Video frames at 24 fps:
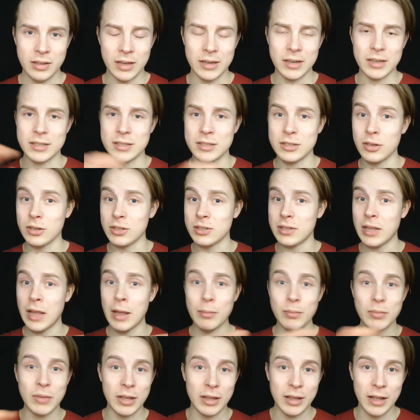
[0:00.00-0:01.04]
That it's just
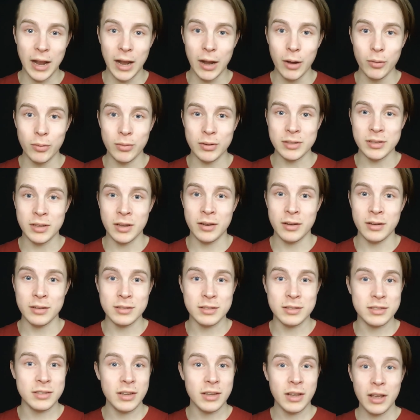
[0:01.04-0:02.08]
empty calories and
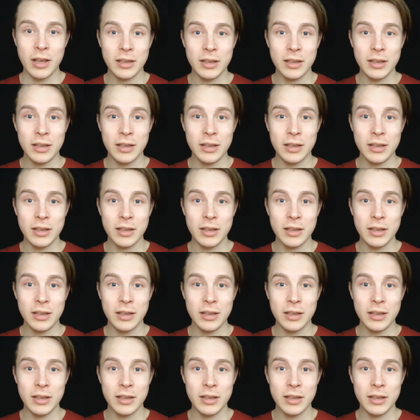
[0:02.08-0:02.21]
it's